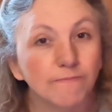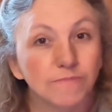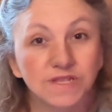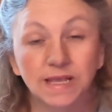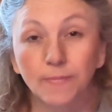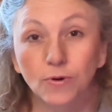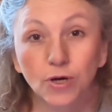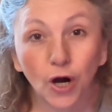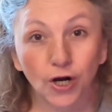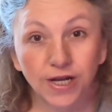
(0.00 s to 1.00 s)
simple
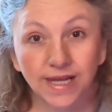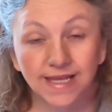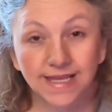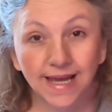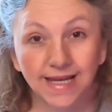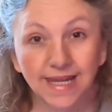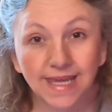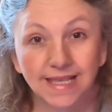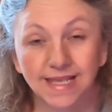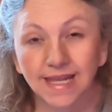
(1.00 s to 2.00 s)
gardening
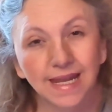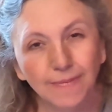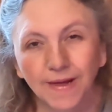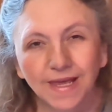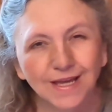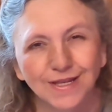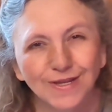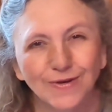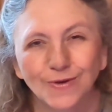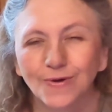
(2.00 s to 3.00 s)
techniques that anybody can
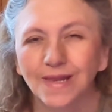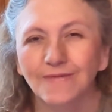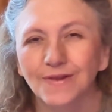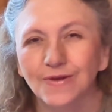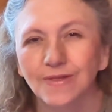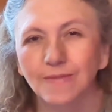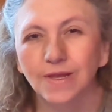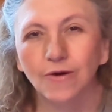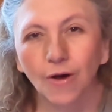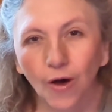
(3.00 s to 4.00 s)
do. You can even do them
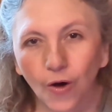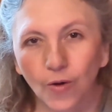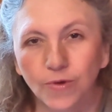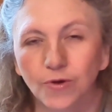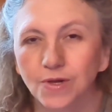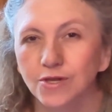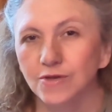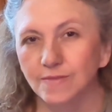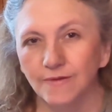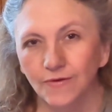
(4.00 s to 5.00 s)
in your home. You can do
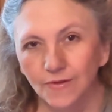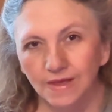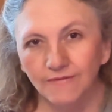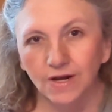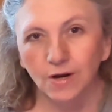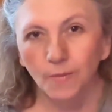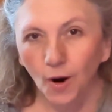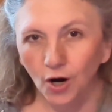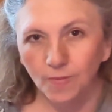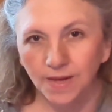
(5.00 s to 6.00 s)
them if you live in an
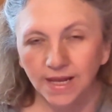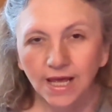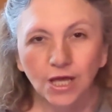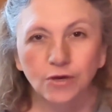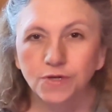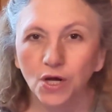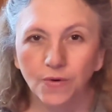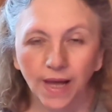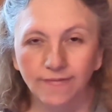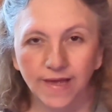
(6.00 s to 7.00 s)
apartment. You don't
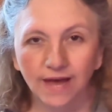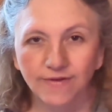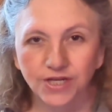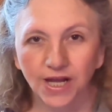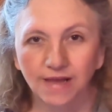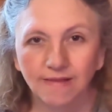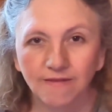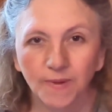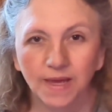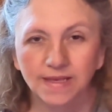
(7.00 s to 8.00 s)
have to have a giant
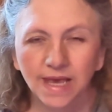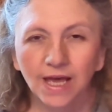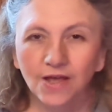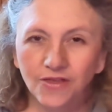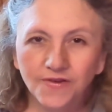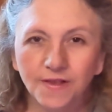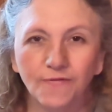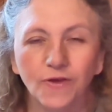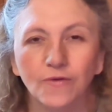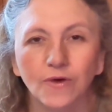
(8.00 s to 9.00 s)
space. There's a
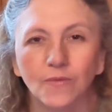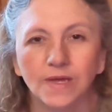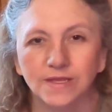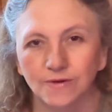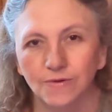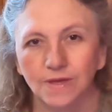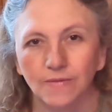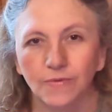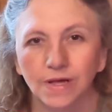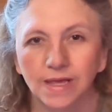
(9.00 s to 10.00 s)
few that we do
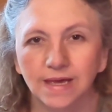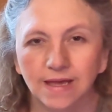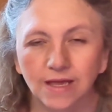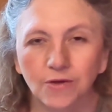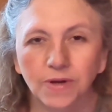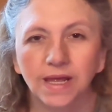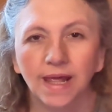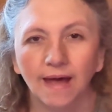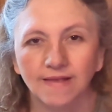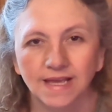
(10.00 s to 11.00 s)
that really you need
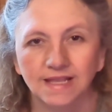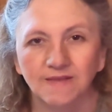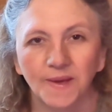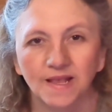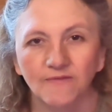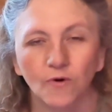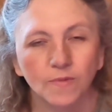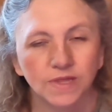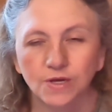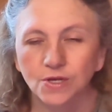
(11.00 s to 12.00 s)
outside space for,
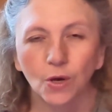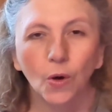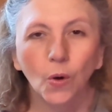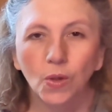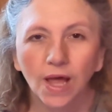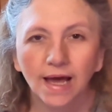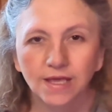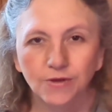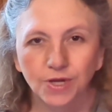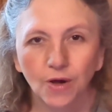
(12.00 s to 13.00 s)
but there's a whole lot
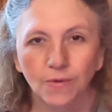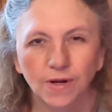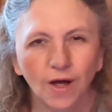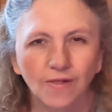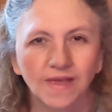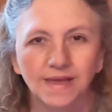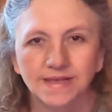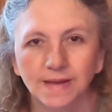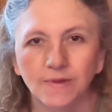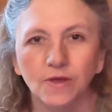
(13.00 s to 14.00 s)
you don't. And I'll link
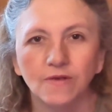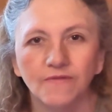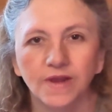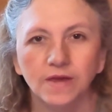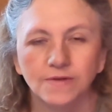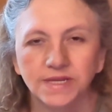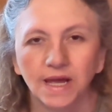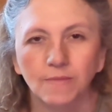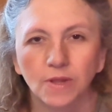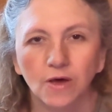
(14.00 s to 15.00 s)
some of those videos
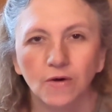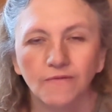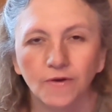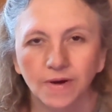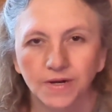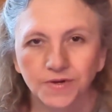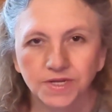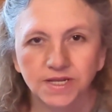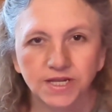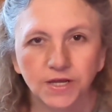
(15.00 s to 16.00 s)
down below if you're
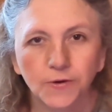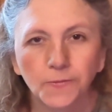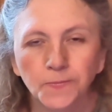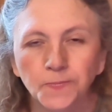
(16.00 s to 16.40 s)
interested too.